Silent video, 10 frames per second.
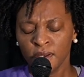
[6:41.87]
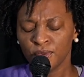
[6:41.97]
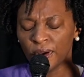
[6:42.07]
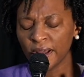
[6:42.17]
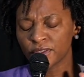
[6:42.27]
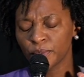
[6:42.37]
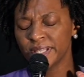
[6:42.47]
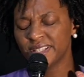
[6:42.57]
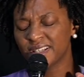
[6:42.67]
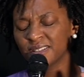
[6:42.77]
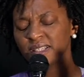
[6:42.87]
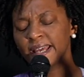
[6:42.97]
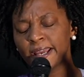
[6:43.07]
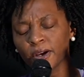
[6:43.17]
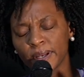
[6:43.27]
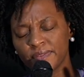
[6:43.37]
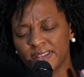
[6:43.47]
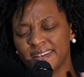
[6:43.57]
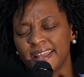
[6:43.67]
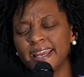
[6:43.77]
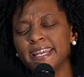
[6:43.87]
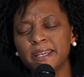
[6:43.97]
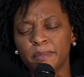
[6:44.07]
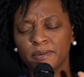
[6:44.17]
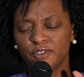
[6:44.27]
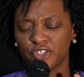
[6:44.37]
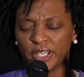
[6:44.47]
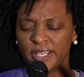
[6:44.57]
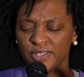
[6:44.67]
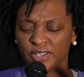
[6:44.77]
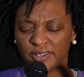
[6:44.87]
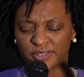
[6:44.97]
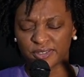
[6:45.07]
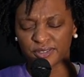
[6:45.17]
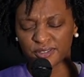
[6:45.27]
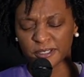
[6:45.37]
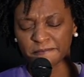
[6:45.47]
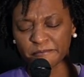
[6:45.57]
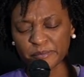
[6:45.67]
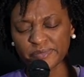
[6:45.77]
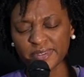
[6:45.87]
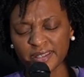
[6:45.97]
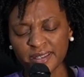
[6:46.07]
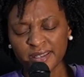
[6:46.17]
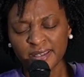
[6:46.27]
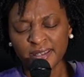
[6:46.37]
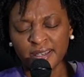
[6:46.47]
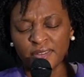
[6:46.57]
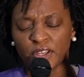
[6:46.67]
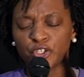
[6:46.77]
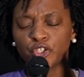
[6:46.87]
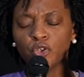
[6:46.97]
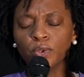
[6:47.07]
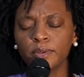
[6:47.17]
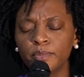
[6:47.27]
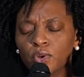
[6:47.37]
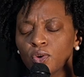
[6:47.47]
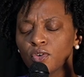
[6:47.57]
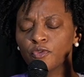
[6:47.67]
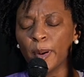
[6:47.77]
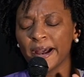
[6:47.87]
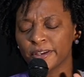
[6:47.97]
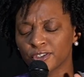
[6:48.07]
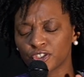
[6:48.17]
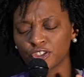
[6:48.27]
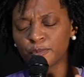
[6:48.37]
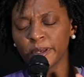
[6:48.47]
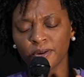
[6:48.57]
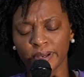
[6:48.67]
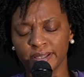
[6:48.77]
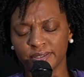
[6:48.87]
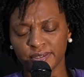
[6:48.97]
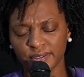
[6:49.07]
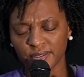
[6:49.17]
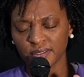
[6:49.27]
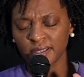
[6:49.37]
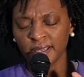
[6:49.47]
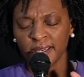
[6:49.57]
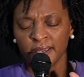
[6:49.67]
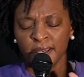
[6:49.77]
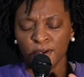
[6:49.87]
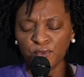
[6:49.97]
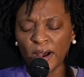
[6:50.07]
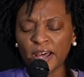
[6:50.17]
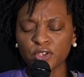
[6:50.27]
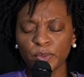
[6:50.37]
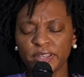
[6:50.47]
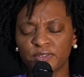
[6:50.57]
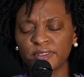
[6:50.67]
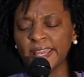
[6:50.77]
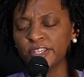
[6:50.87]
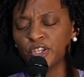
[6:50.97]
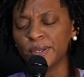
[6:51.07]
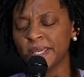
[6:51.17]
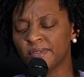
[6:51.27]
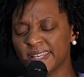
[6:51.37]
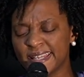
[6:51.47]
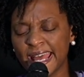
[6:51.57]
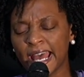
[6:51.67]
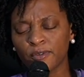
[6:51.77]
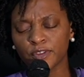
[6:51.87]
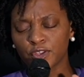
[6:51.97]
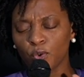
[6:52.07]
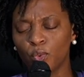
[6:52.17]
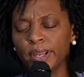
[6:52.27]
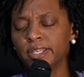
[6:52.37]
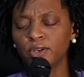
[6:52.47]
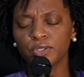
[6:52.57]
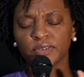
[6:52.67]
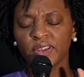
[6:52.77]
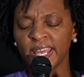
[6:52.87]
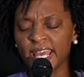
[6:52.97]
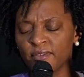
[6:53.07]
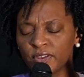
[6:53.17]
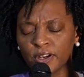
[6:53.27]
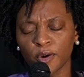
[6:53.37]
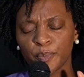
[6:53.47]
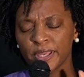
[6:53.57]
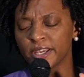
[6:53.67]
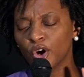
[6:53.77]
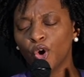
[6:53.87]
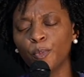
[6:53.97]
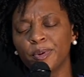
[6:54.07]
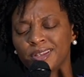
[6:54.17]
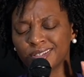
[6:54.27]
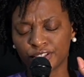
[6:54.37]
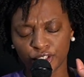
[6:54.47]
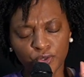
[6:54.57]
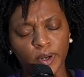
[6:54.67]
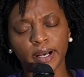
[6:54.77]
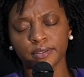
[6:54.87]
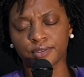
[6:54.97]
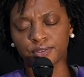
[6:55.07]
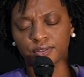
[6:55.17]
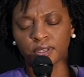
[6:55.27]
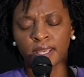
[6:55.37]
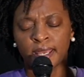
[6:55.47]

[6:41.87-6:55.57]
Father, we declare in the name of Jesus that you would move by your Spirit Father, we thank you even now that the windows of heaven are being opened unto us.